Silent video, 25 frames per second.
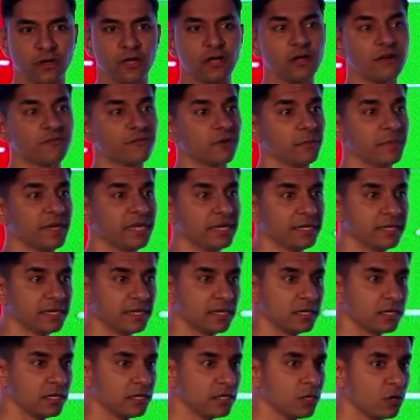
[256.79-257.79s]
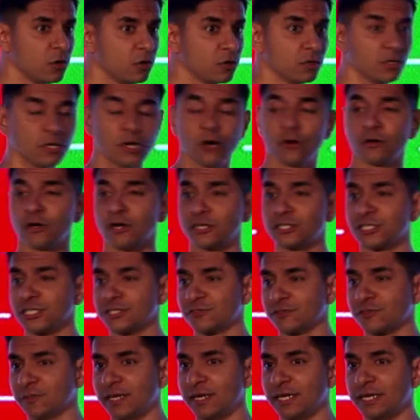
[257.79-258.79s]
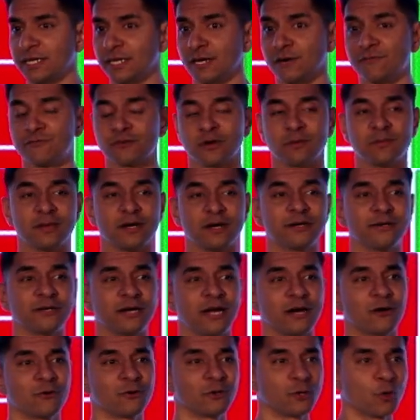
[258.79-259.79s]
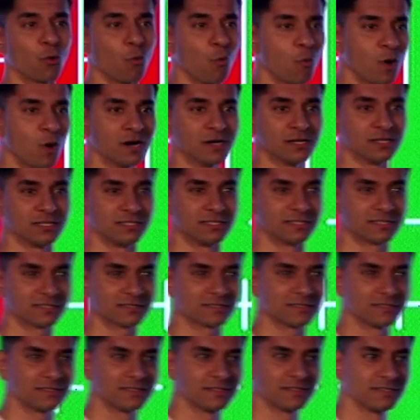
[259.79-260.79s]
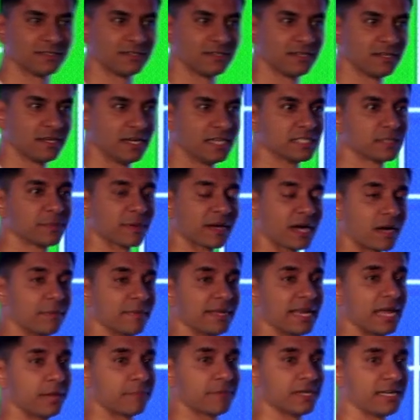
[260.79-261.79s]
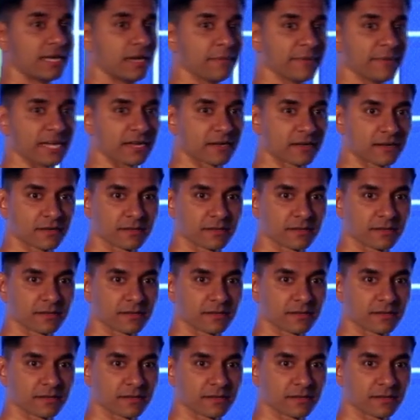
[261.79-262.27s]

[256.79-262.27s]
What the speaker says: From India alone? No, not just from India, from around the world. It's become an epidemic.